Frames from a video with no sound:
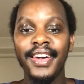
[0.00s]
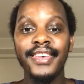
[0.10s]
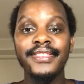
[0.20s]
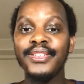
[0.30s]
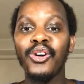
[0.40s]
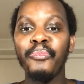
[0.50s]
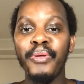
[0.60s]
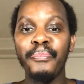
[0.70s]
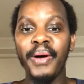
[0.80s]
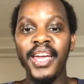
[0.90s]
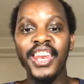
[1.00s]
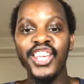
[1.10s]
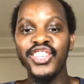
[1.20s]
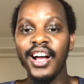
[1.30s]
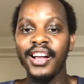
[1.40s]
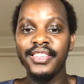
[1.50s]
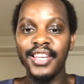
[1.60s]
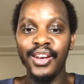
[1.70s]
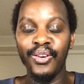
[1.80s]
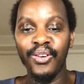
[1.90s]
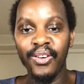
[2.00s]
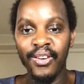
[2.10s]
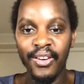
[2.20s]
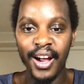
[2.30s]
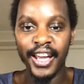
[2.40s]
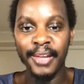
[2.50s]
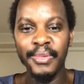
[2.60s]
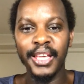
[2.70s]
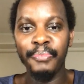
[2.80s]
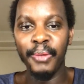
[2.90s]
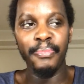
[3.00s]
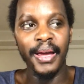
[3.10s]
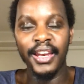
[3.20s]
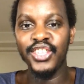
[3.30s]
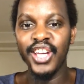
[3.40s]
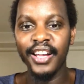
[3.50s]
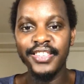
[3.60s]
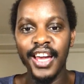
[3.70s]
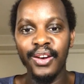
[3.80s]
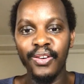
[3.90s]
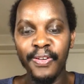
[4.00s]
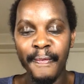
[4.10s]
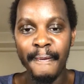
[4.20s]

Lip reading: a single paper in a junk journal, academic paper in a junk journal.